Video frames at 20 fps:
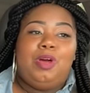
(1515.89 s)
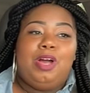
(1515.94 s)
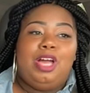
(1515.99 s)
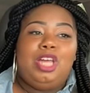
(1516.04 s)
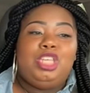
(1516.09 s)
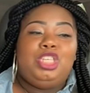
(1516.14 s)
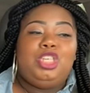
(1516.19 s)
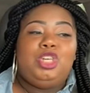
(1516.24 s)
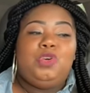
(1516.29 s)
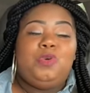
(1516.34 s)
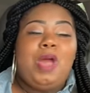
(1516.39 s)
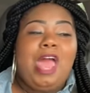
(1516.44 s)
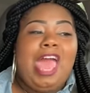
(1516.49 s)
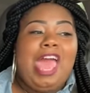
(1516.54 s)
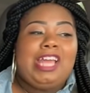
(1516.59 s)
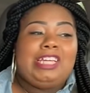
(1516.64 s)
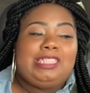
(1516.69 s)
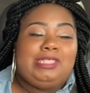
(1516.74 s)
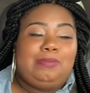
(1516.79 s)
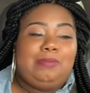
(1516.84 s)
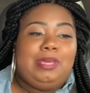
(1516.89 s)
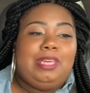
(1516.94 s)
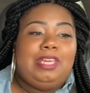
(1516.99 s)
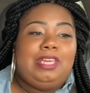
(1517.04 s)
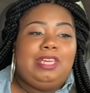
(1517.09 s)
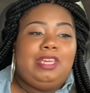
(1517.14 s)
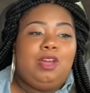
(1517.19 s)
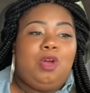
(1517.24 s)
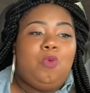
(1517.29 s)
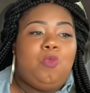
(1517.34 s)
um, you asked
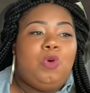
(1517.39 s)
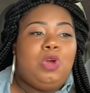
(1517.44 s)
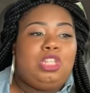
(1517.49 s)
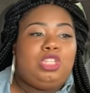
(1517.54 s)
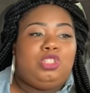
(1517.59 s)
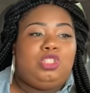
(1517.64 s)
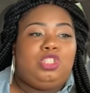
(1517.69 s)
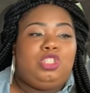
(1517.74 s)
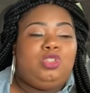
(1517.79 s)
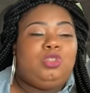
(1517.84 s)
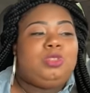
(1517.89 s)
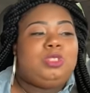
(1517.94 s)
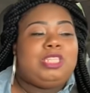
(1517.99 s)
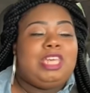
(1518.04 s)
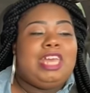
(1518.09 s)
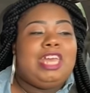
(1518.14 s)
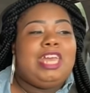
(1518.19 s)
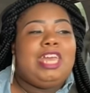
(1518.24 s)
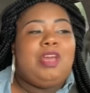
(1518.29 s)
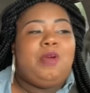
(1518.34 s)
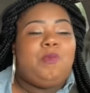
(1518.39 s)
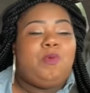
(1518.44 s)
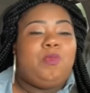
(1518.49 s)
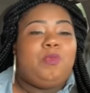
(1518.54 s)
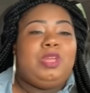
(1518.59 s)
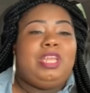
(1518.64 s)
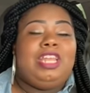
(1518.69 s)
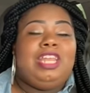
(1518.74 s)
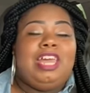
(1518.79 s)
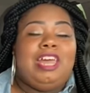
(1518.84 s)
me what you said when
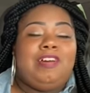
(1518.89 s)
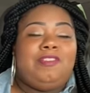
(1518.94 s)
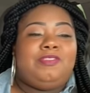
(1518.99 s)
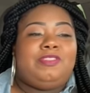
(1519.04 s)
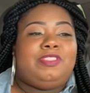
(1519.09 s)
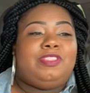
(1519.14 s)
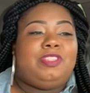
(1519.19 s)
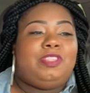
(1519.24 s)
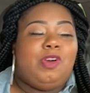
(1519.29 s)
we left